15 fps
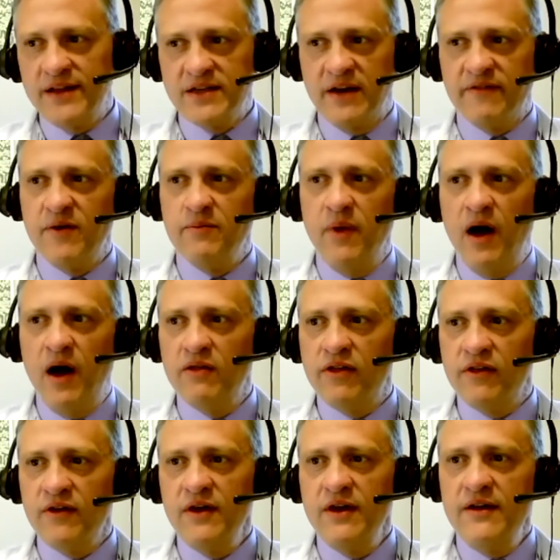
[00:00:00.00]
every month.
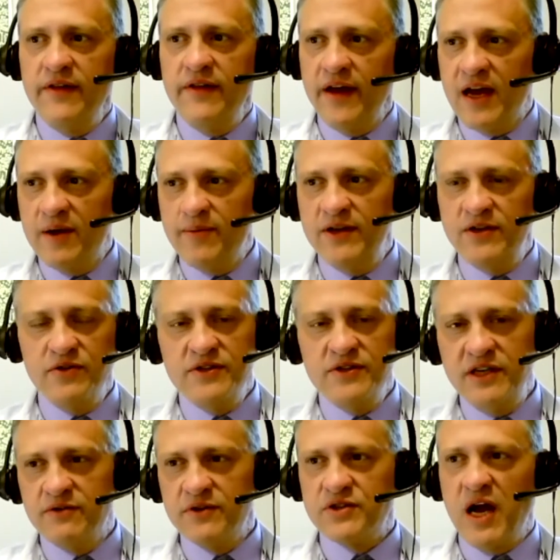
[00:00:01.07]
They come in and do a
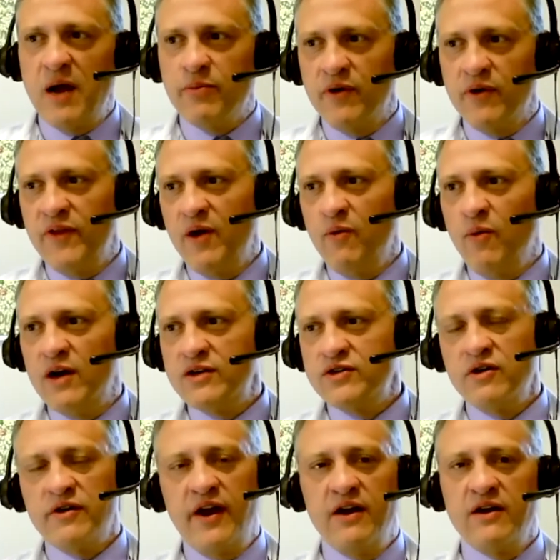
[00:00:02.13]
secret shopper, and they watch our
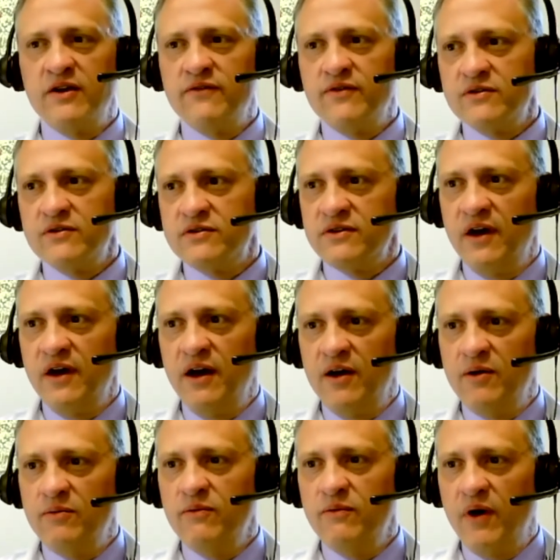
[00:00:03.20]
caregivers
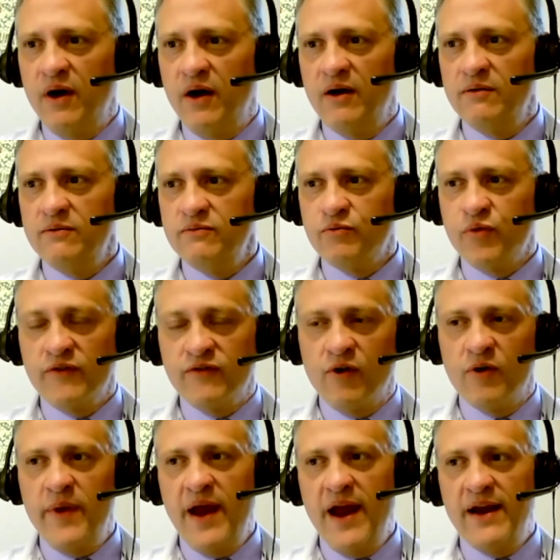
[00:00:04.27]

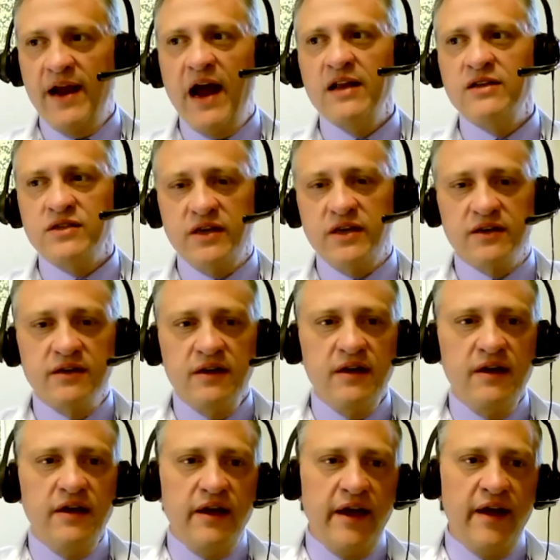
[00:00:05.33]
perform hand hygiene.
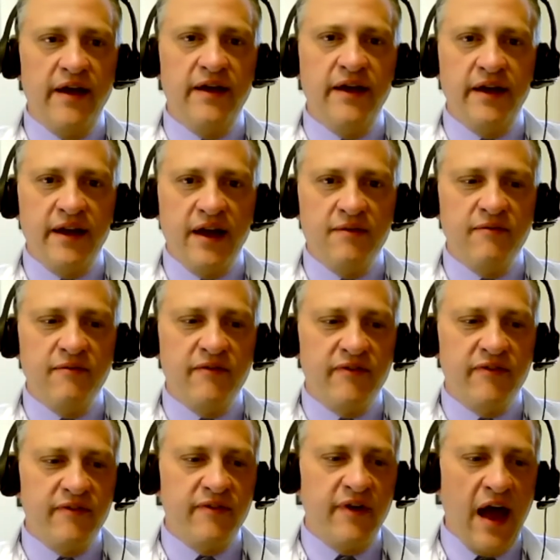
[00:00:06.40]
And
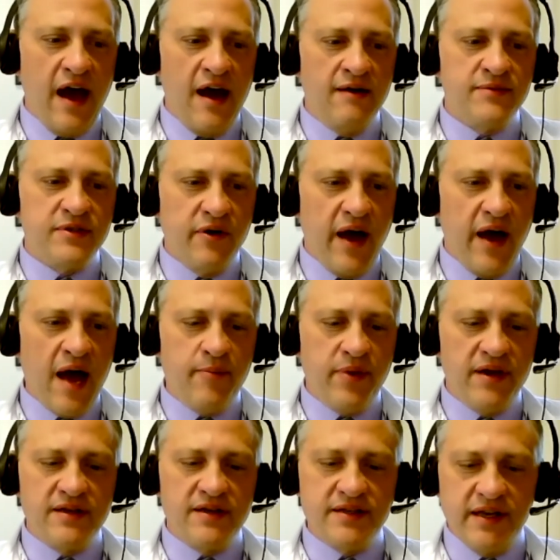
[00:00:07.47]
I'm so happy
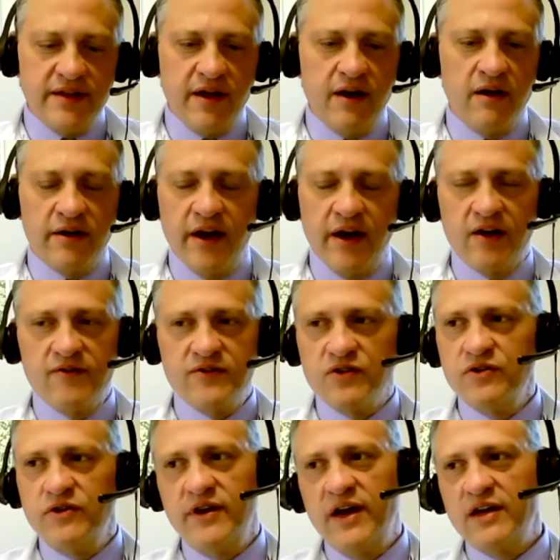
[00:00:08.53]
to see that our caregivers are
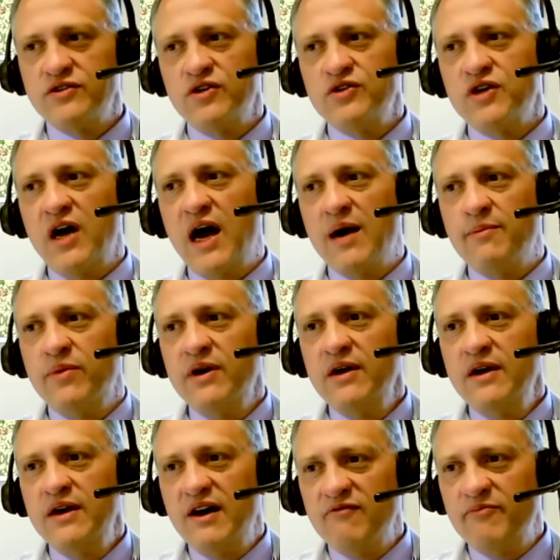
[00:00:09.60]
doing an excellent job
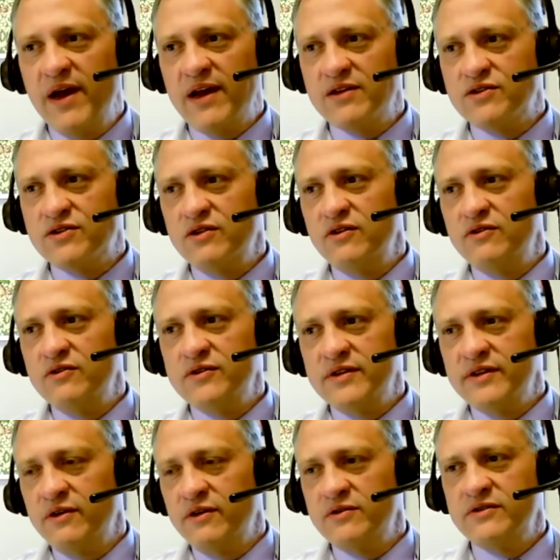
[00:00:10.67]
of making sure that
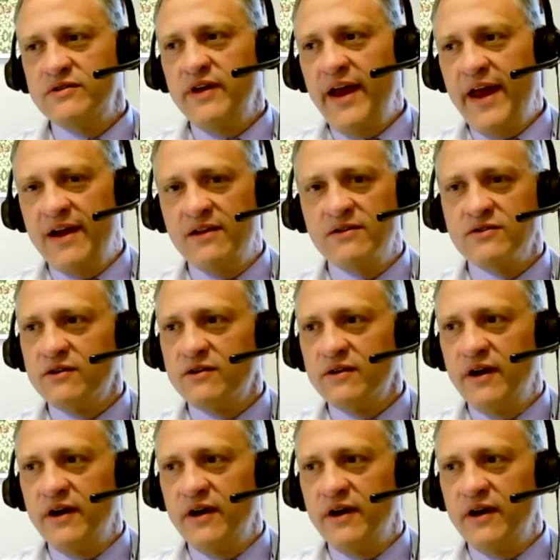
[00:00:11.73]
those hands are